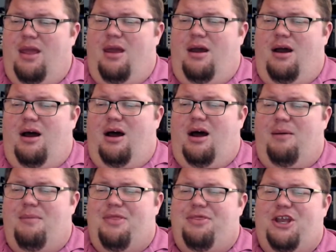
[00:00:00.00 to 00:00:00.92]

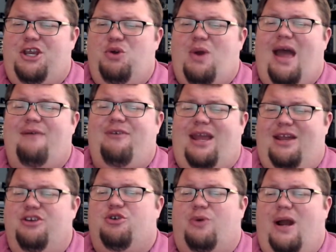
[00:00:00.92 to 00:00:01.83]
Then you have
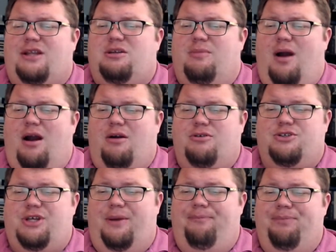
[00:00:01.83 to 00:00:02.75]
indirect
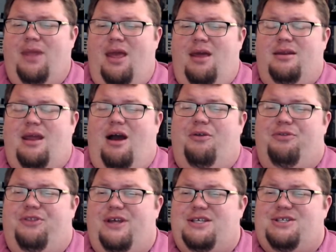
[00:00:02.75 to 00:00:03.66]
democracy. Now,
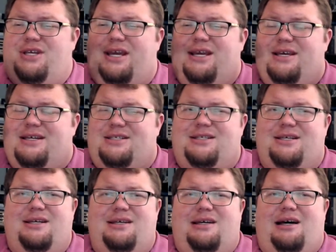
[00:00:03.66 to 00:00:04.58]
this is
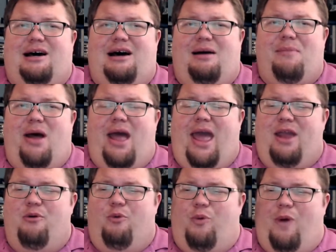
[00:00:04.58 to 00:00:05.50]

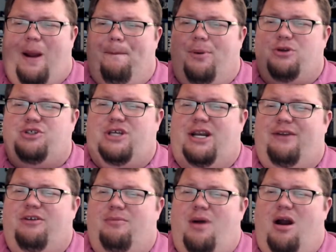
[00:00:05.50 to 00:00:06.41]
a
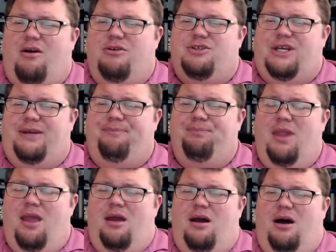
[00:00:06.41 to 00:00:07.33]
representative democracy,
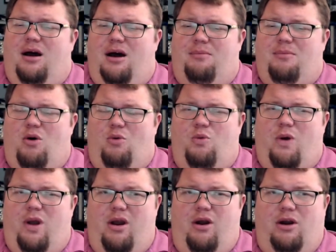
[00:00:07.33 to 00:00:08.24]

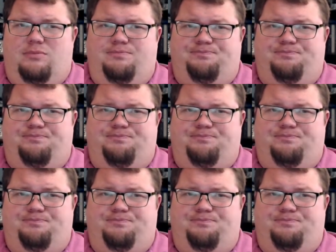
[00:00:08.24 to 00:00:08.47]
where